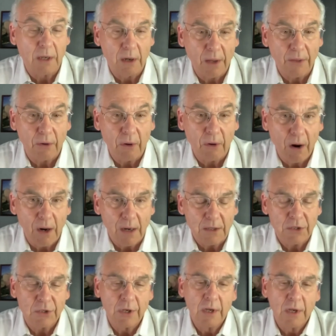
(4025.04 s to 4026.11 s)
and other
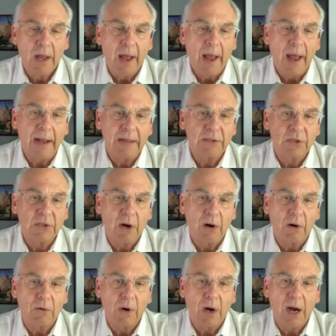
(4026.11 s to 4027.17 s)
arts. And
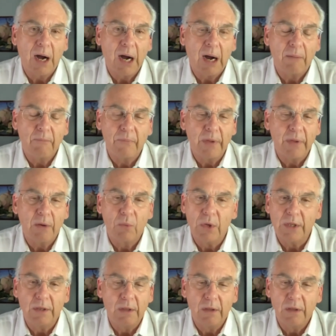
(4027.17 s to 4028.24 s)
so it
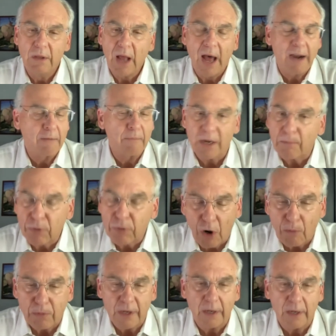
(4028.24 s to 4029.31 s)
would not have been
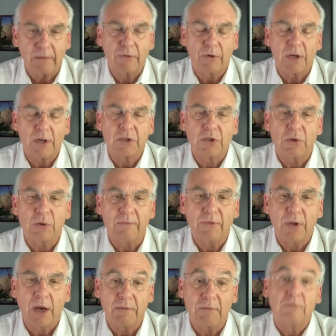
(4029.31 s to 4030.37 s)
appropriate for us to have
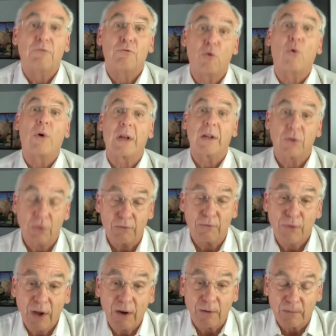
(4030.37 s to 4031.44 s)
done 42
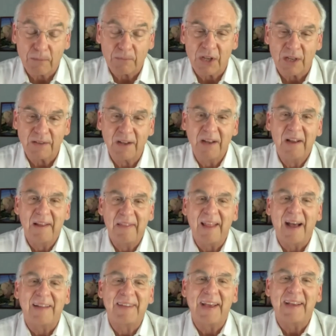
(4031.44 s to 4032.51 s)
films and
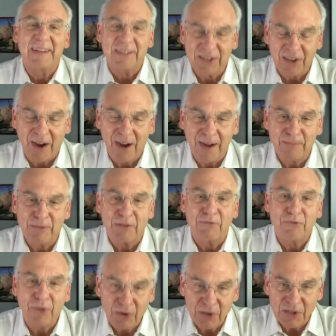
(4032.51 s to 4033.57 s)
not taken time to
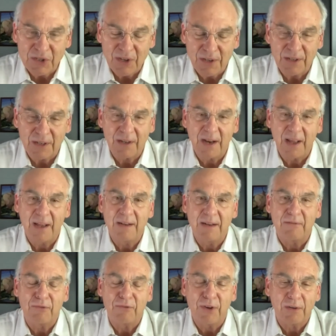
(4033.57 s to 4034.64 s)
focus on the
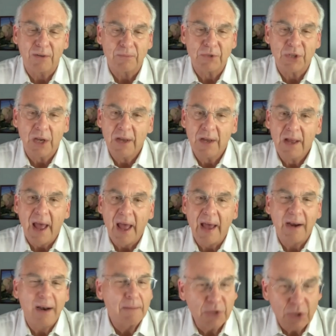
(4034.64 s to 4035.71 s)
Canadian films.
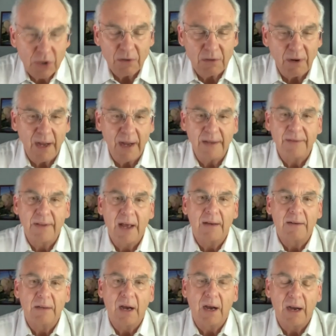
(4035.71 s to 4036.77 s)
And I'm so glad
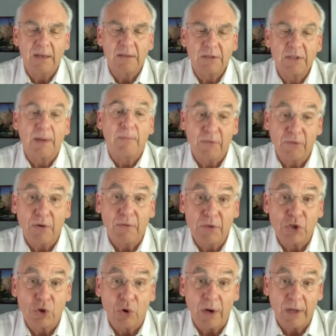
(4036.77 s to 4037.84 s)
that some of you have
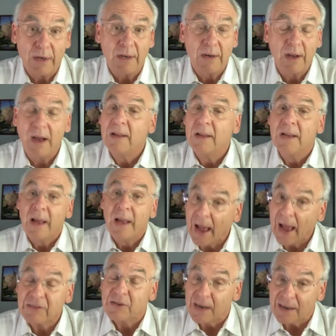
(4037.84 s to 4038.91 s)
enjoyed it.
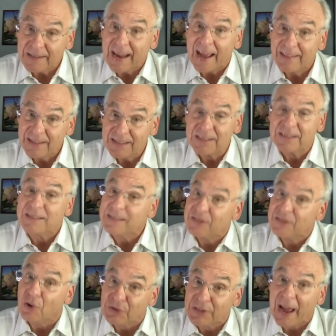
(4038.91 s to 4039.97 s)
Actually, our attendance did
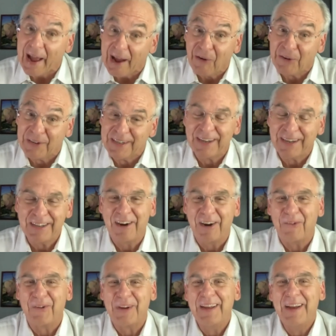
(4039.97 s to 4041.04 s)
go down. You
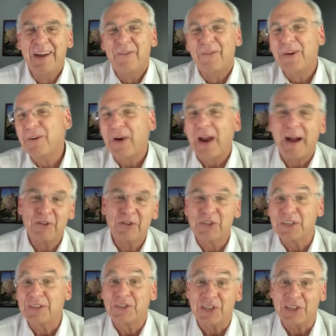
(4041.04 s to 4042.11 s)
know, we were
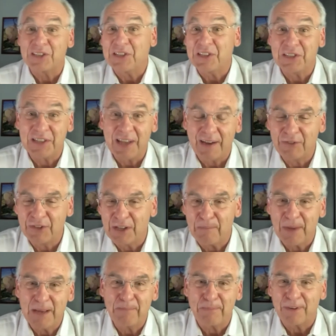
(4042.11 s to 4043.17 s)
averaging 60, 70
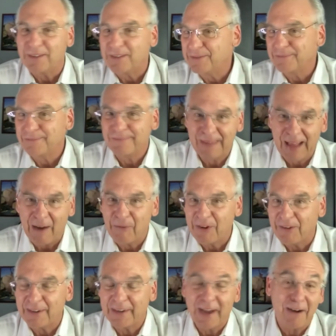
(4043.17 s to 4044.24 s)
people. Now
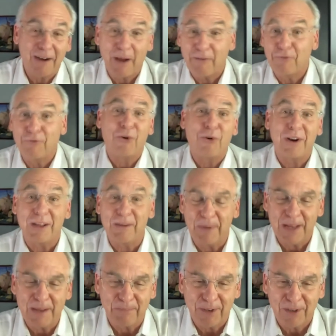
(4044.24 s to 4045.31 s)
we only got about 40
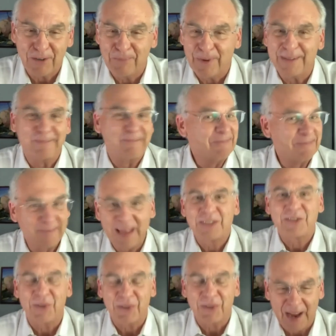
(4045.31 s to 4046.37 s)
people, but
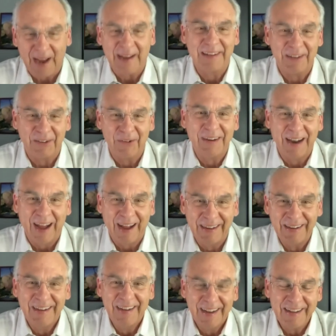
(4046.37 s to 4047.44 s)
that's okay. We're
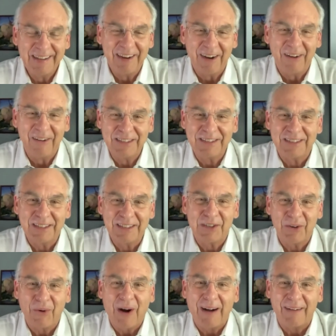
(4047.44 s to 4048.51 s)
not, you know, it's
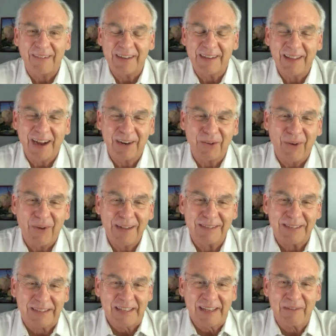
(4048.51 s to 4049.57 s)
quality, not
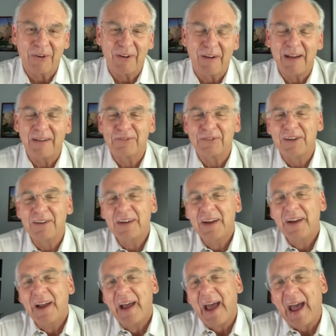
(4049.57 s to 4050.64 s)
quantity we're after.
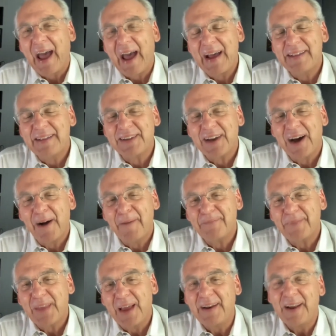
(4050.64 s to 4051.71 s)
And
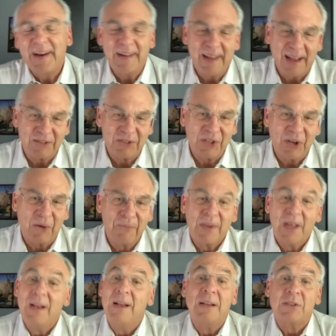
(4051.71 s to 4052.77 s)
anyhow,
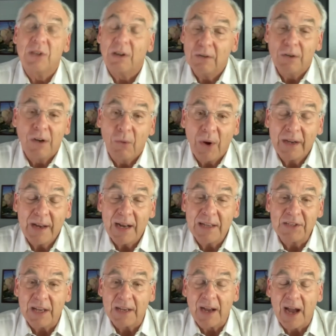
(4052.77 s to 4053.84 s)
so what can I
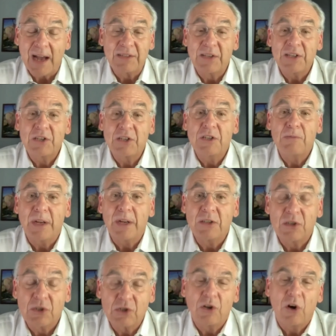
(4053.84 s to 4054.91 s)
say, guys? This has been
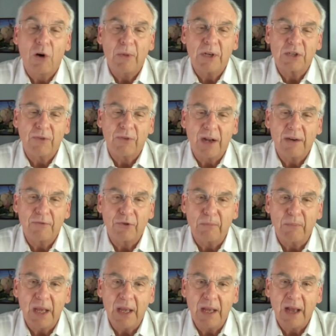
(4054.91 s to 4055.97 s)
so much fun for
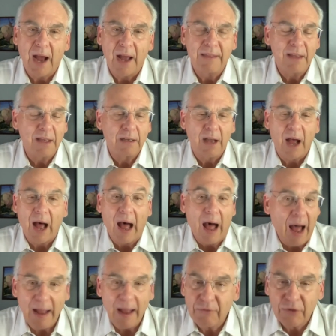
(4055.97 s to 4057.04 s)
me. I think
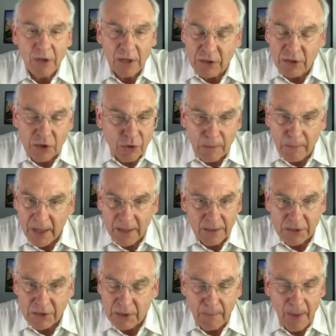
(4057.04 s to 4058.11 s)
I've learned a
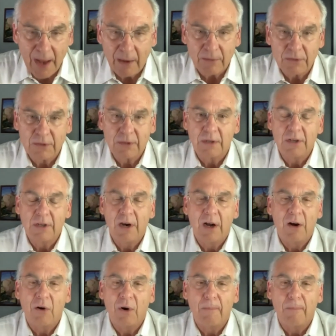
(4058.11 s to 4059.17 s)
tremendous amount, you
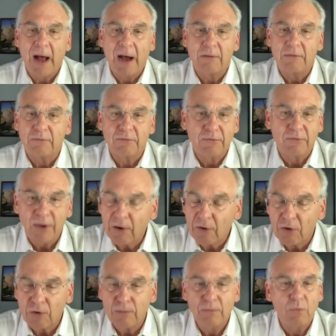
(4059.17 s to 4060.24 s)
know, about
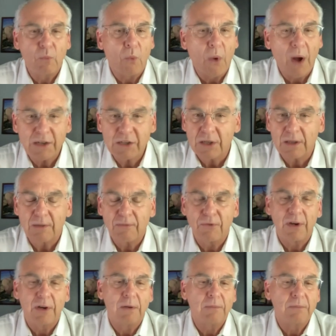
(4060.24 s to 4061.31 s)
film, watching the
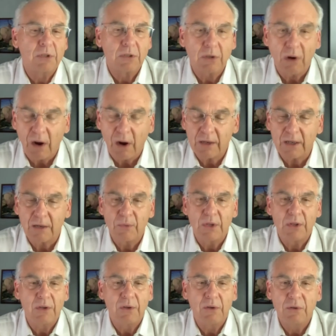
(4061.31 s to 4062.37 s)
films, talking
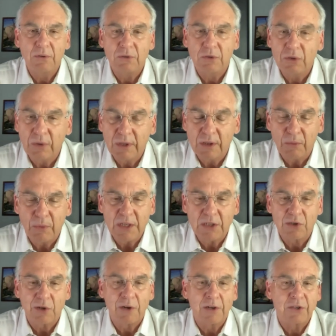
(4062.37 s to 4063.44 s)
with you, doing the
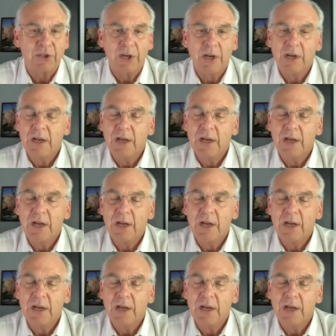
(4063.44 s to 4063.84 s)
research.